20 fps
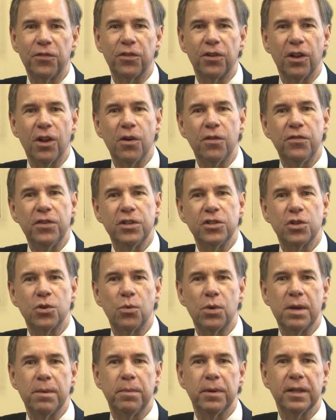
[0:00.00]
for Low Vision
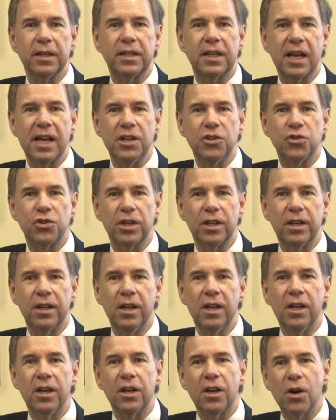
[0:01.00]
Rehabilitation,
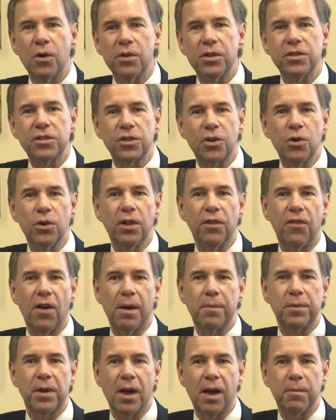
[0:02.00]
go to the School of
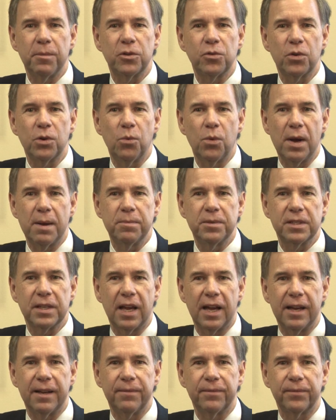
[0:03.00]
Optometry
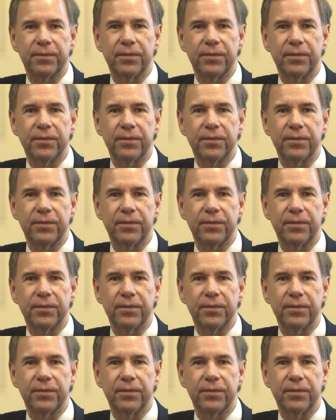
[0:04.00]
website.